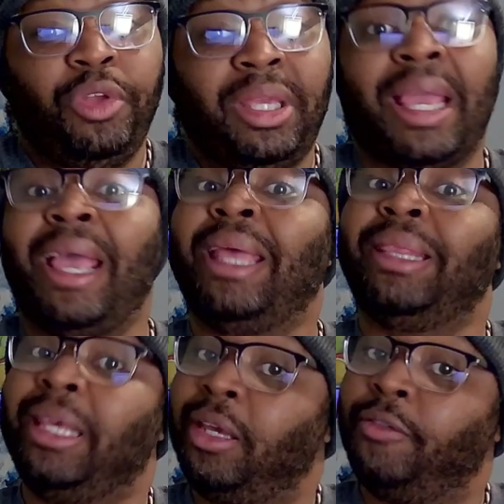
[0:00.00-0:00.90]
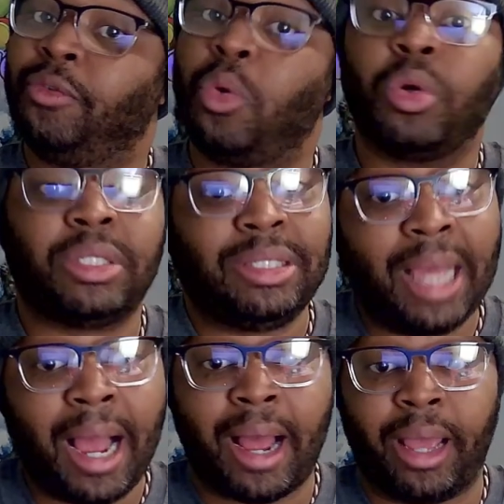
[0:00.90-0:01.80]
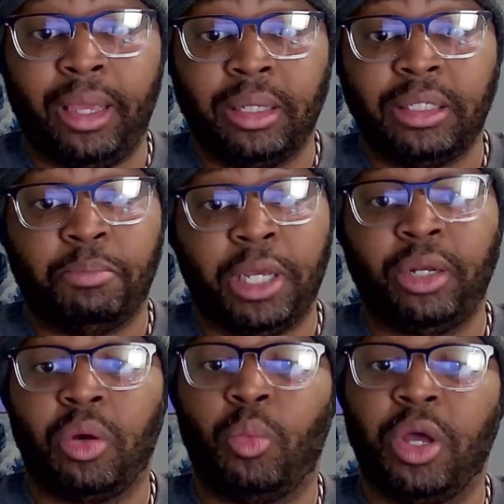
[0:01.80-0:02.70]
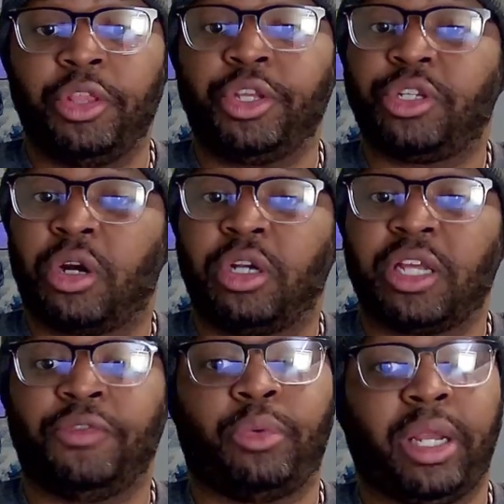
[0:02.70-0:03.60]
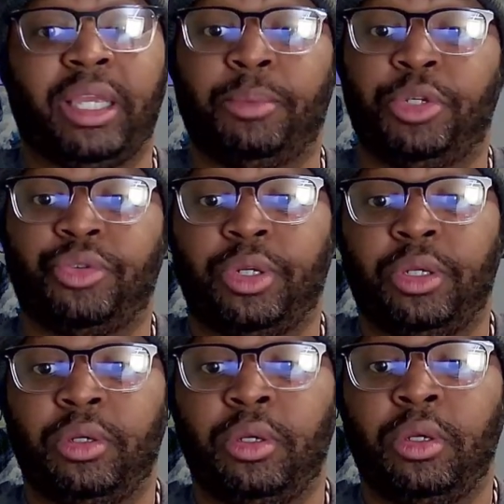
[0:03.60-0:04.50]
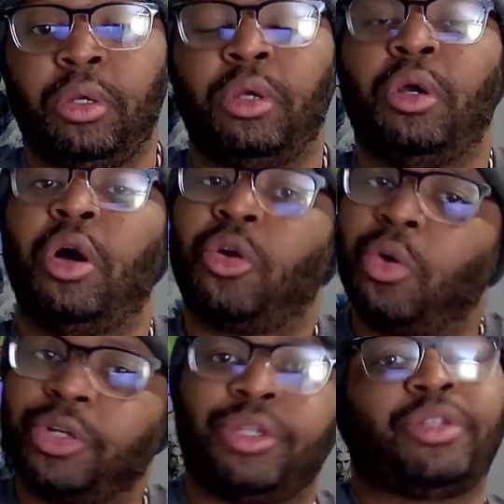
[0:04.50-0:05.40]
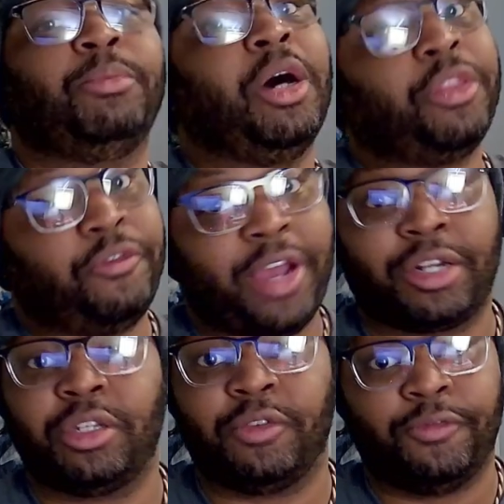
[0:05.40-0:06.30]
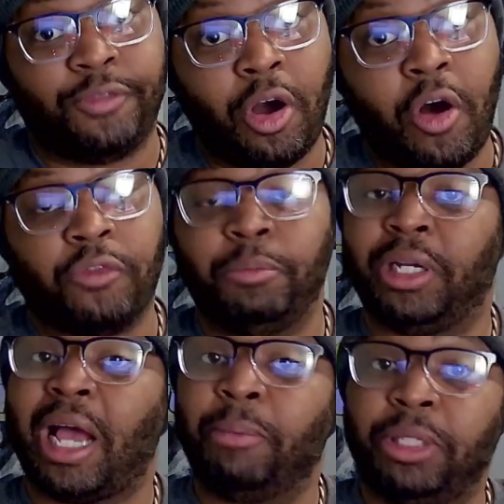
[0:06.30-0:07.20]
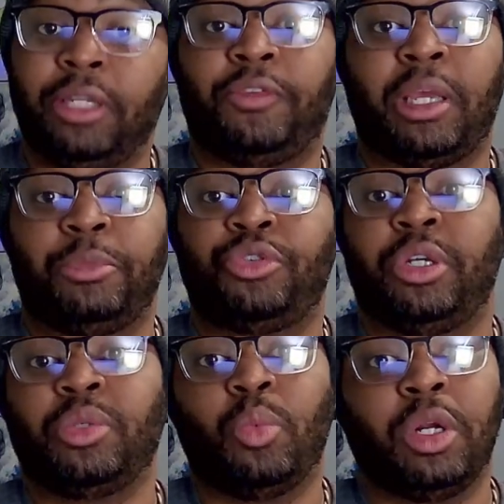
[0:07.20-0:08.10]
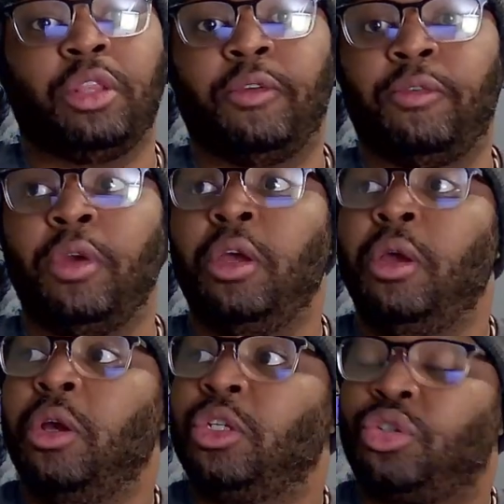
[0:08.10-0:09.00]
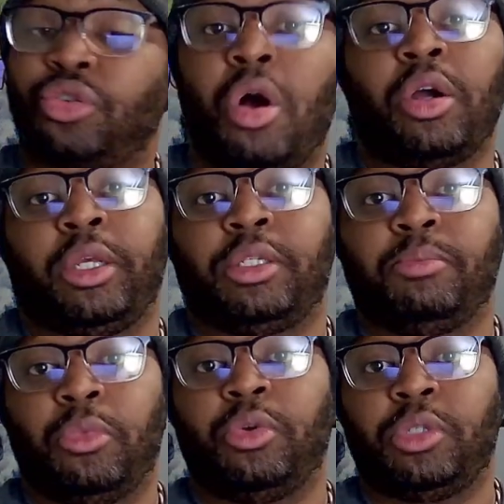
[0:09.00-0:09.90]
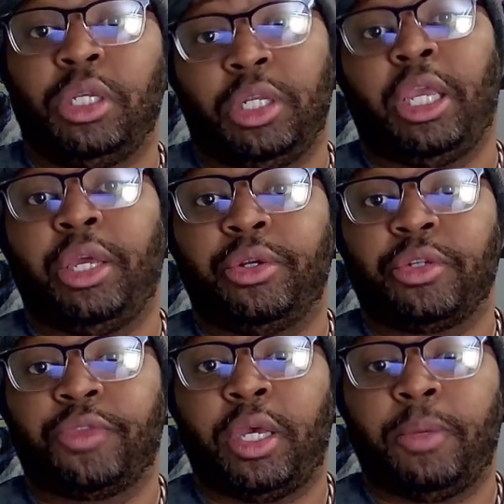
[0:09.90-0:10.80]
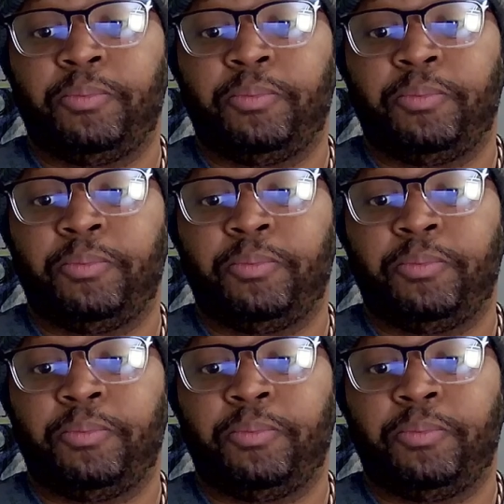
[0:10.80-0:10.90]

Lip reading: can live or die depending on whether the stars have the right chemistry. Of course, there's some other factors involved, but I believe chemistry is one of the strongest, most indicators of that.